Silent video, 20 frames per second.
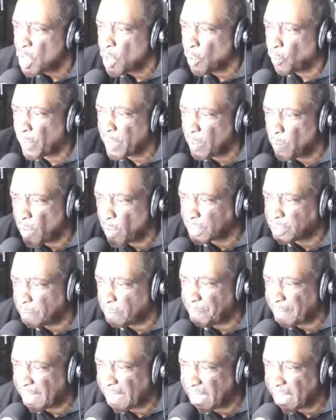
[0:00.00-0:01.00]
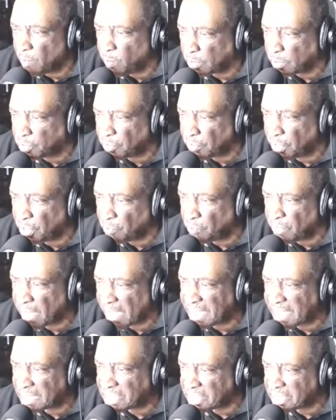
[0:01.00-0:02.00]
We want to be equal to the
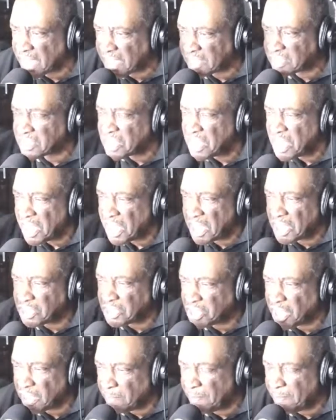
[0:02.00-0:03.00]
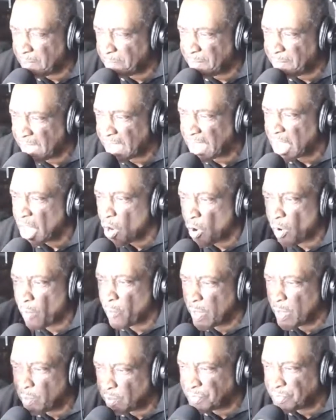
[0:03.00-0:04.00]
United States in TPP, or
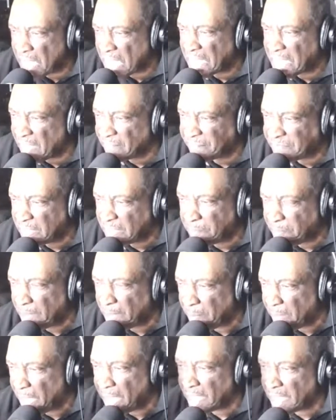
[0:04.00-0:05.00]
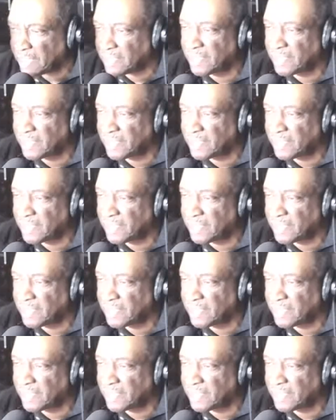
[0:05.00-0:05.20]
we will not have TPP."